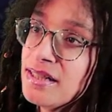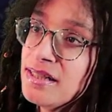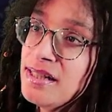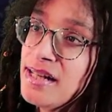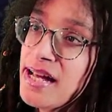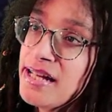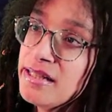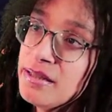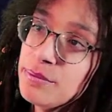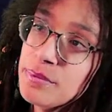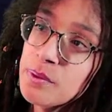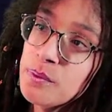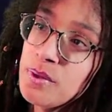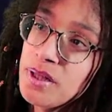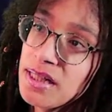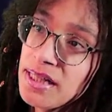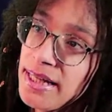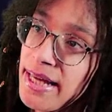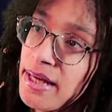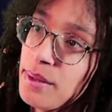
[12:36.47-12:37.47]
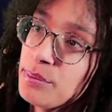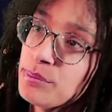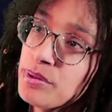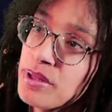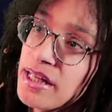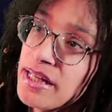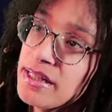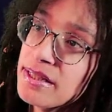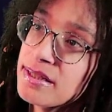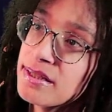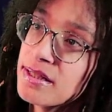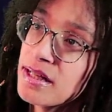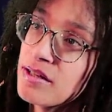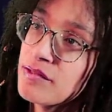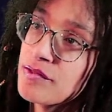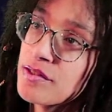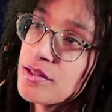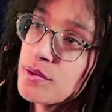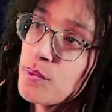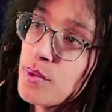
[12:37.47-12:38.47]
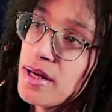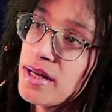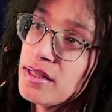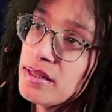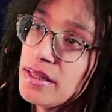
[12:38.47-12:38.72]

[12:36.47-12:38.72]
And then we want gameplay stuff as well,